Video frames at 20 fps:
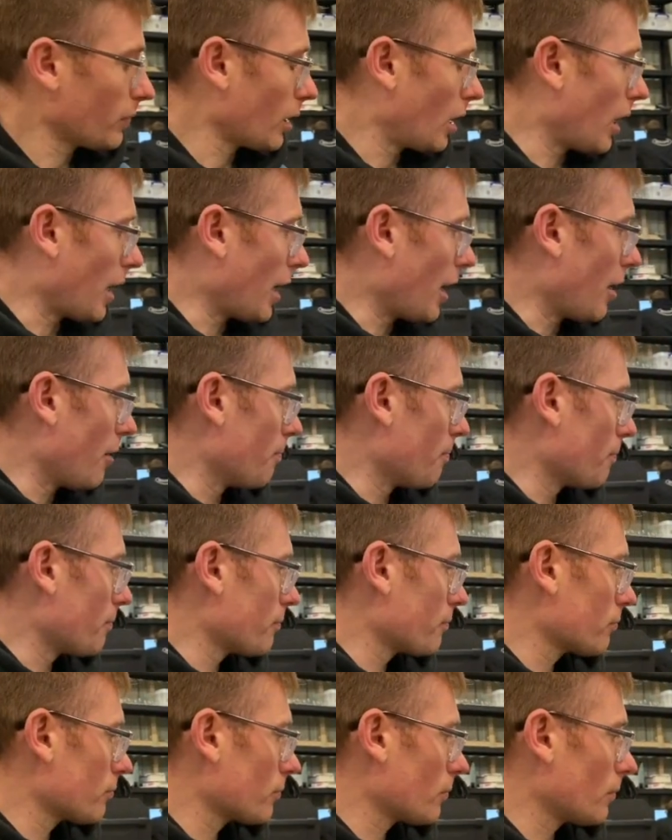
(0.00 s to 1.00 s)
Um,
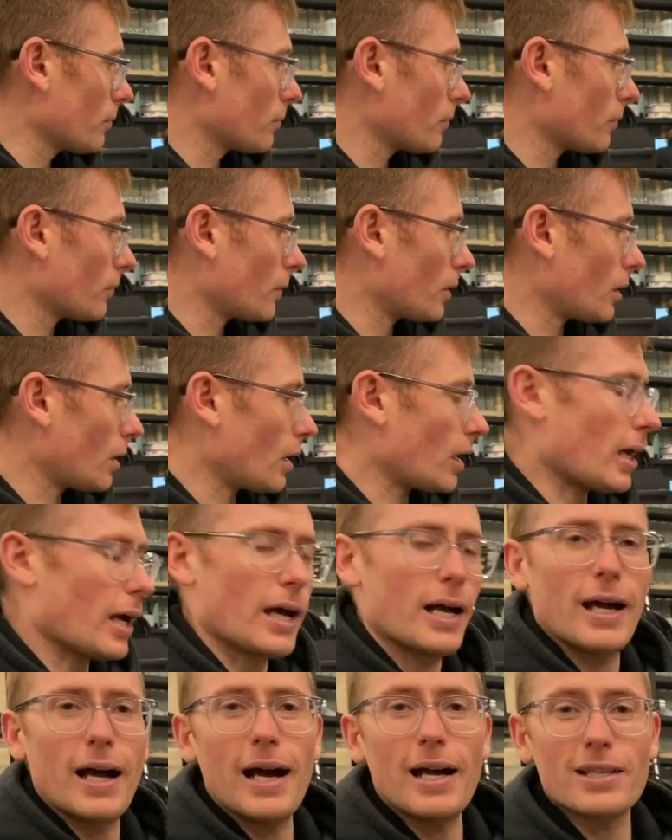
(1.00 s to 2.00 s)

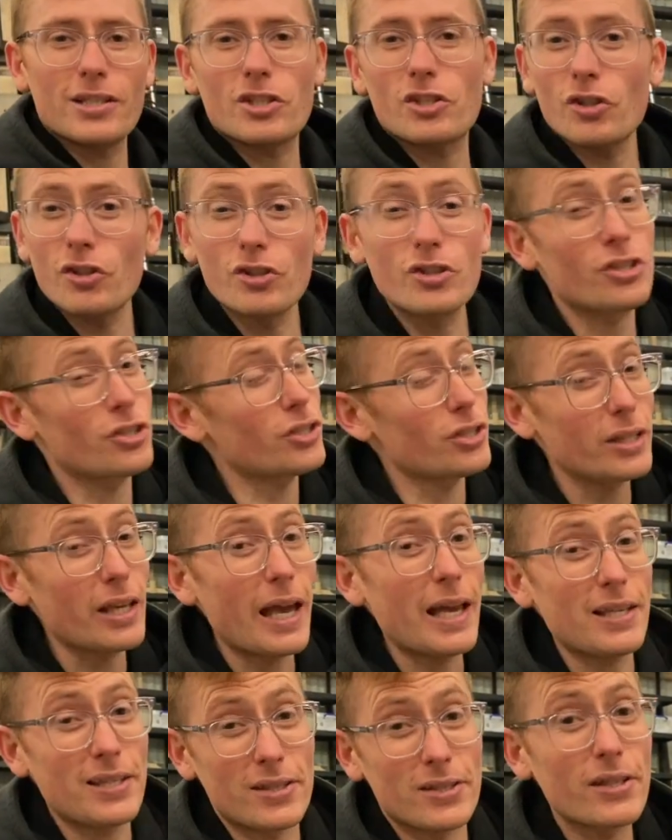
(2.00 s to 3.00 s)
Studs,
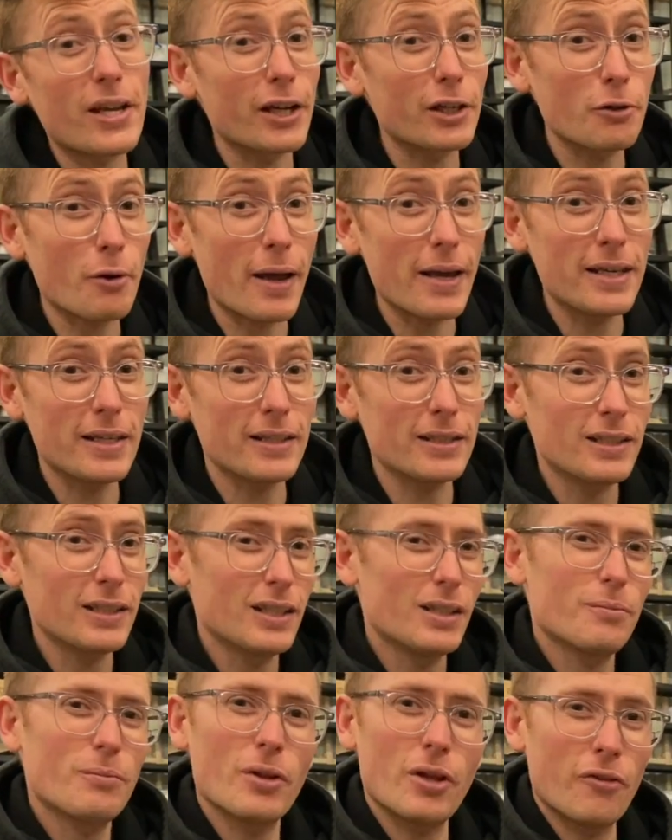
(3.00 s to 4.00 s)
yes, are great,
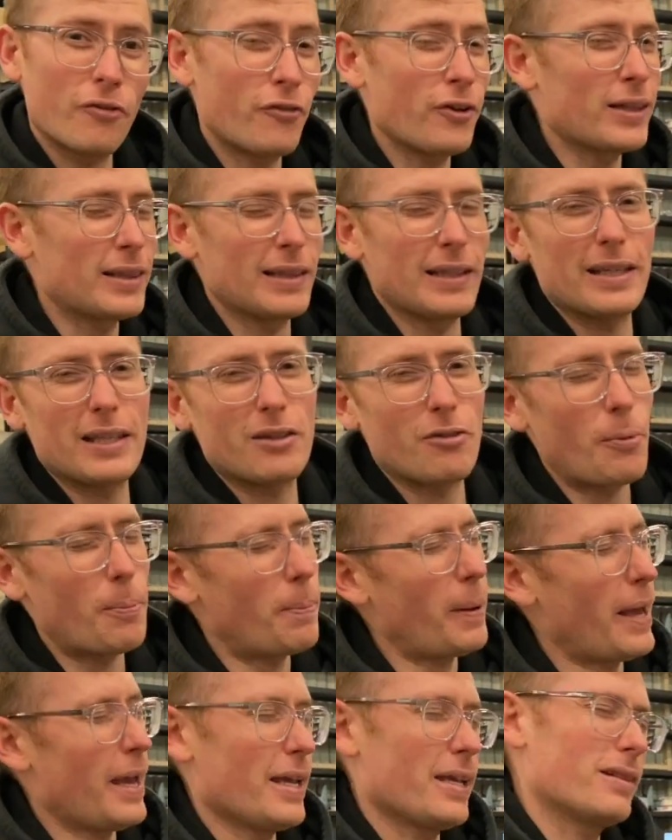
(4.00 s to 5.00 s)
but they're fiddly, they're a
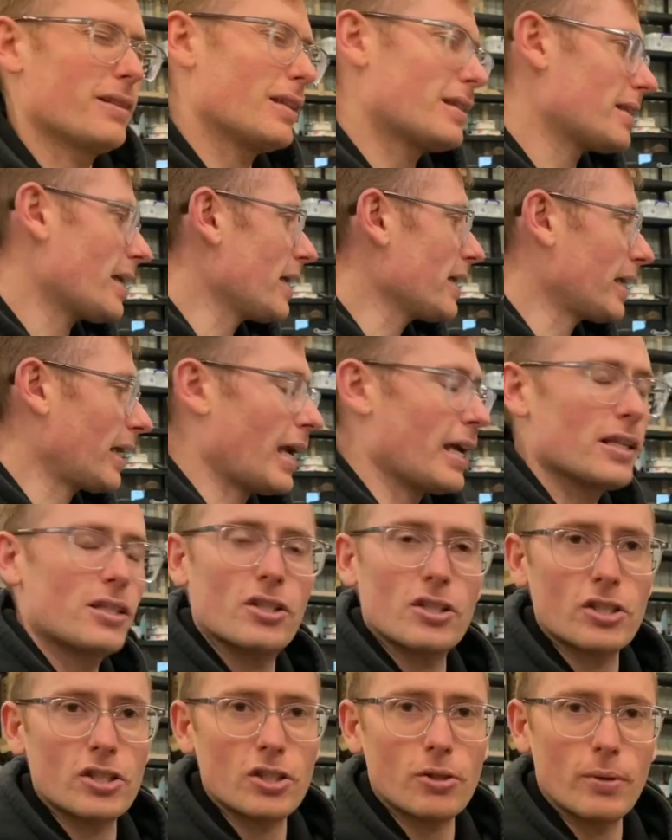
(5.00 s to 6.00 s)
pain, they take
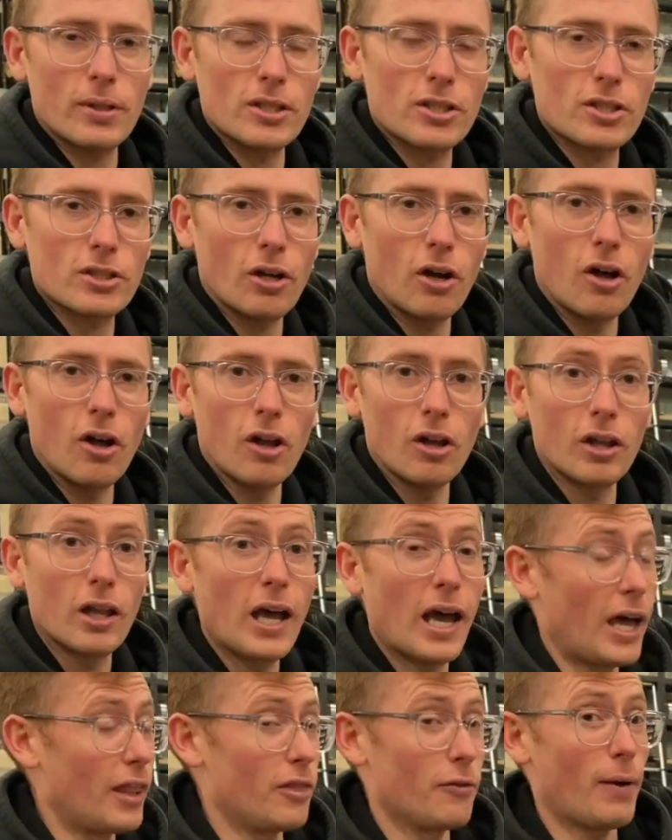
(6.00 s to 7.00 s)
ages to install,
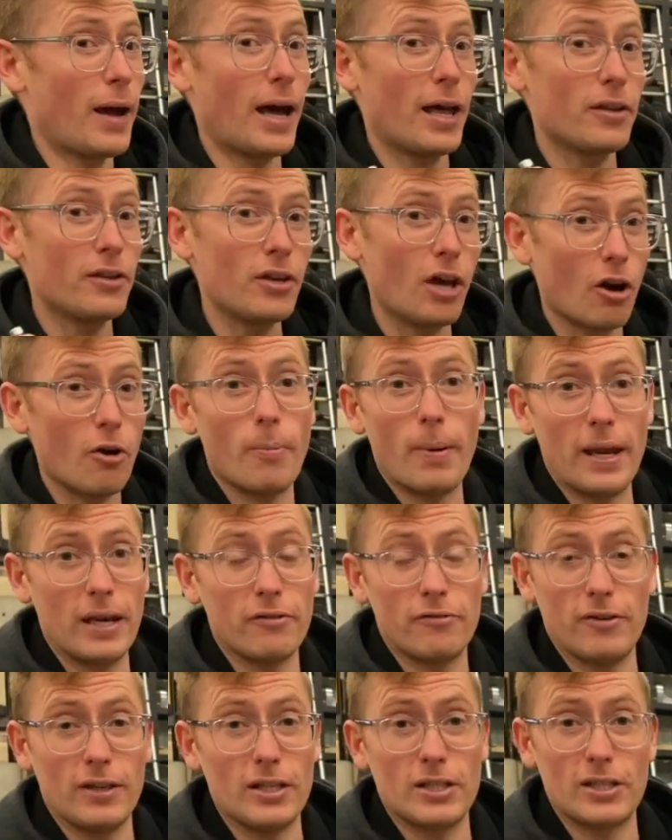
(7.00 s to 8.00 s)
and there are no
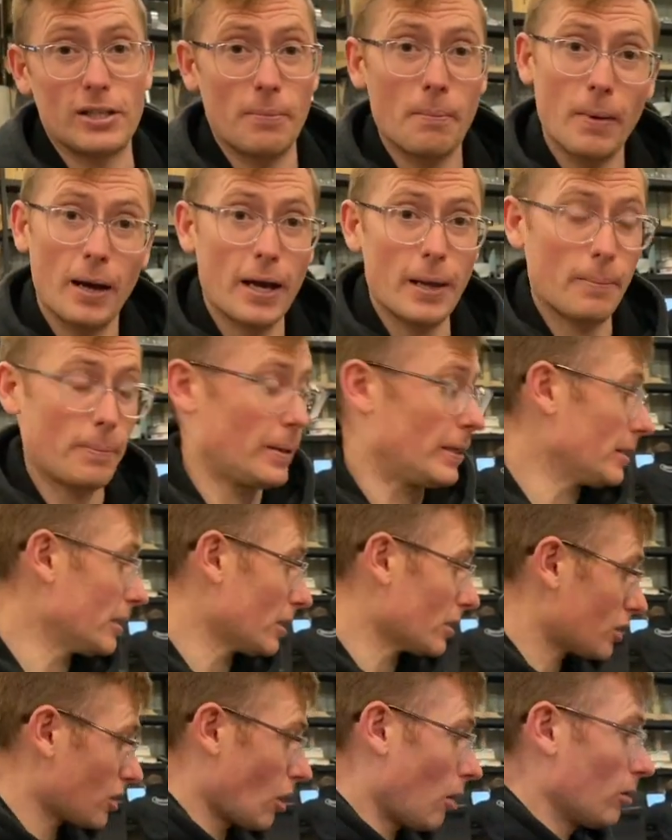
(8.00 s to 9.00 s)
benefits, in my opinion,
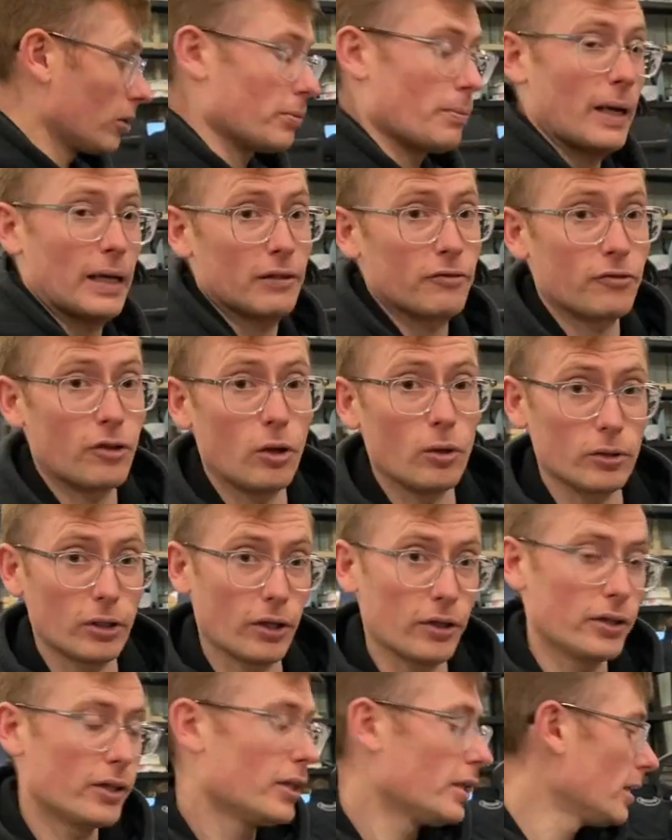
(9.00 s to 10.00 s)
to hold a manifold
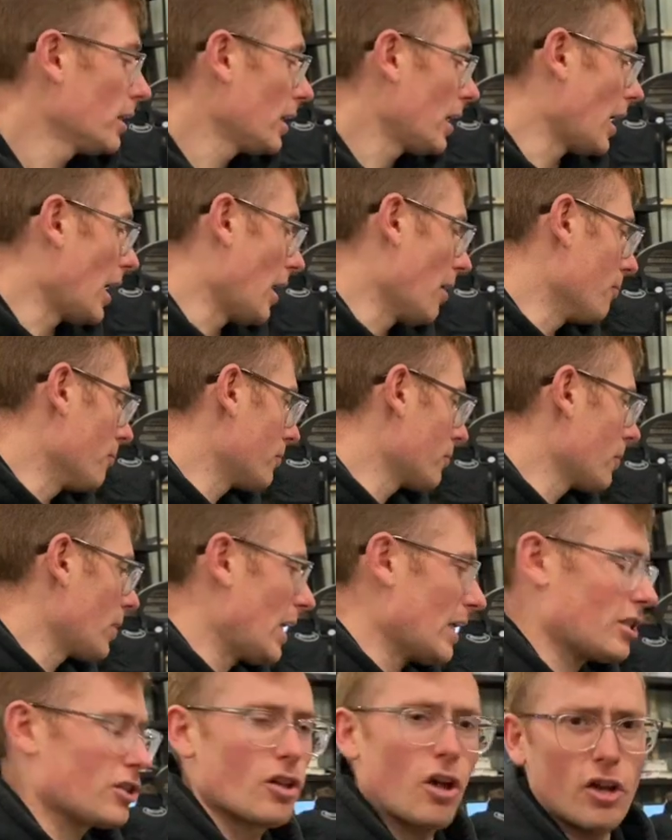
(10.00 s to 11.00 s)
on. Um,
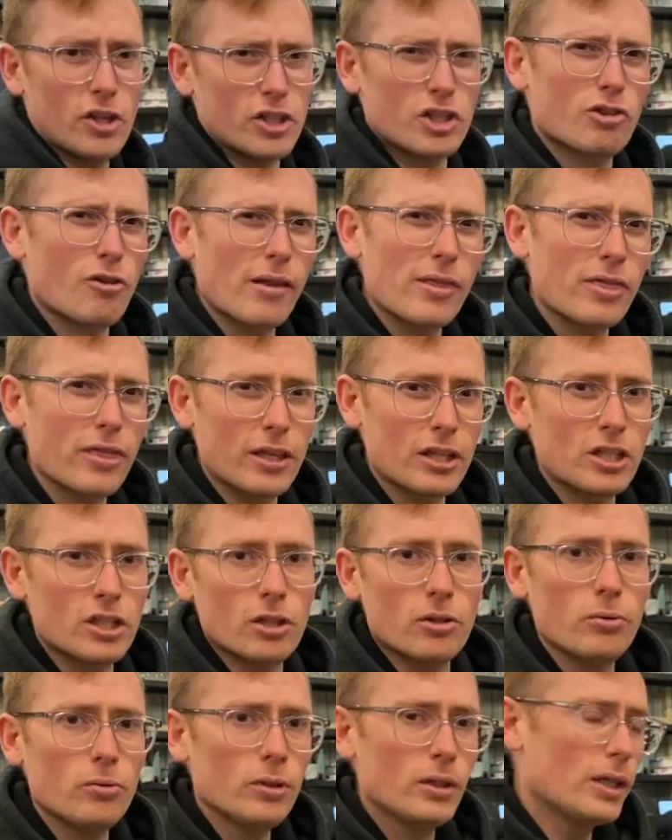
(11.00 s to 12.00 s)
it's not a strength
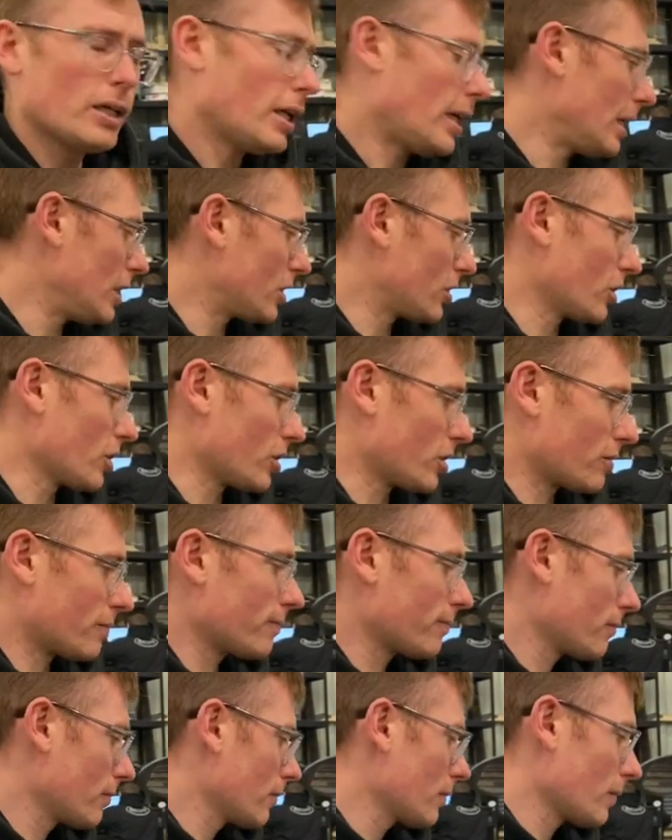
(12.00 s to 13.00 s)
issue, it's just,
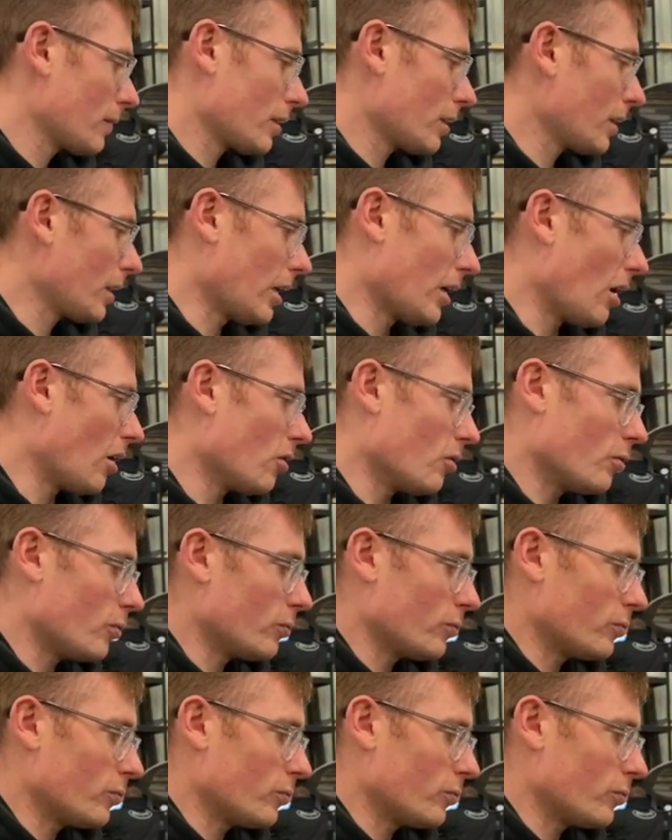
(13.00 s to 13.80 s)
you know,